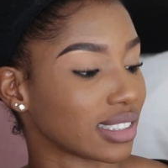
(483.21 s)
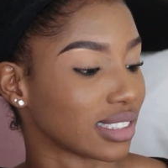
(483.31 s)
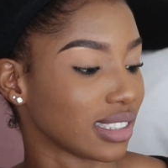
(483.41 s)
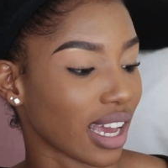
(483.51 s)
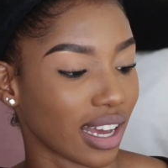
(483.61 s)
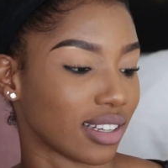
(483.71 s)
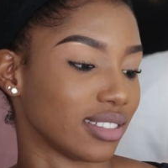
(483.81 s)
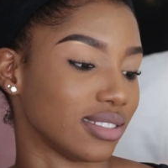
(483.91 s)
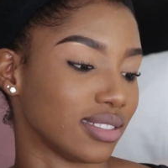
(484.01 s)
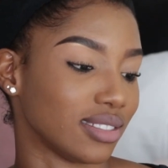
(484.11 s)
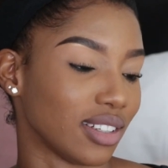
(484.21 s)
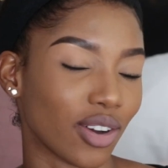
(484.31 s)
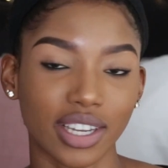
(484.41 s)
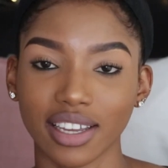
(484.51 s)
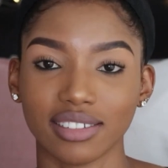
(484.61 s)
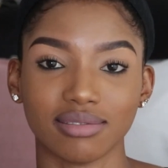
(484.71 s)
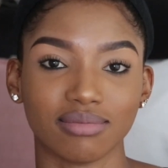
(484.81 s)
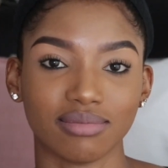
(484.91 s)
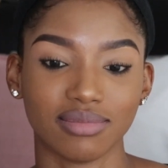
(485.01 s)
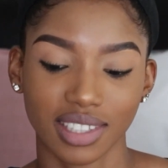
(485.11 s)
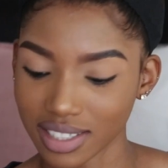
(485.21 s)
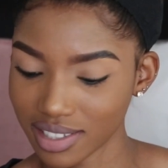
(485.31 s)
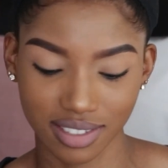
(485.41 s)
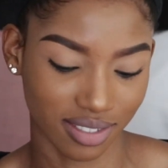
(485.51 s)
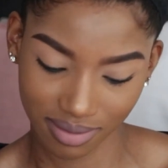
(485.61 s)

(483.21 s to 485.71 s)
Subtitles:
yeah, okay, let's